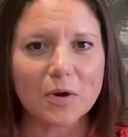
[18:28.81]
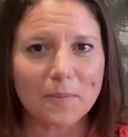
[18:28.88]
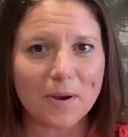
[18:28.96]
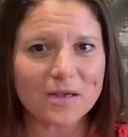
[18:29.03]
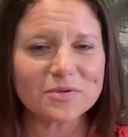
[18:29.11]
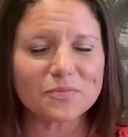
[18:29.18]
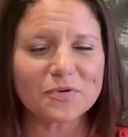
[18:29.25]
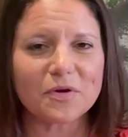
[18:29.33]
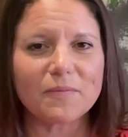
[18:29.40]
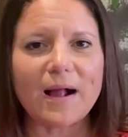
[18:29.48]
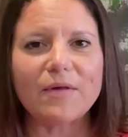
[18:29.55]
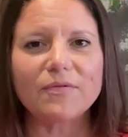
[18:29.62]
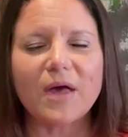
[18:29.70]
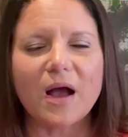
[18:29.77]
possibly
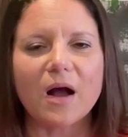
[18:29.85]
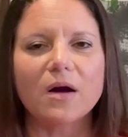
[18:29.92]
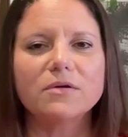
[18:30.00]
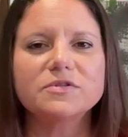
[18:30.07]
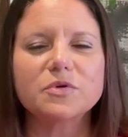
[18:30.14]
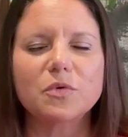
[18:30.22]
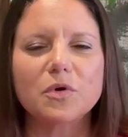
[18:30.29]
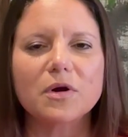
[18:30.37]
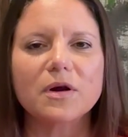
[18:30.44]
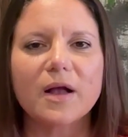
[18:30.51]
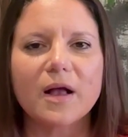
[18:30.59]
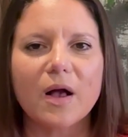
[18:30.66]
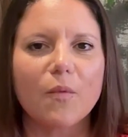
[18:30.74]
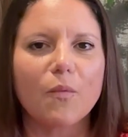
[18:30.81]
around the house or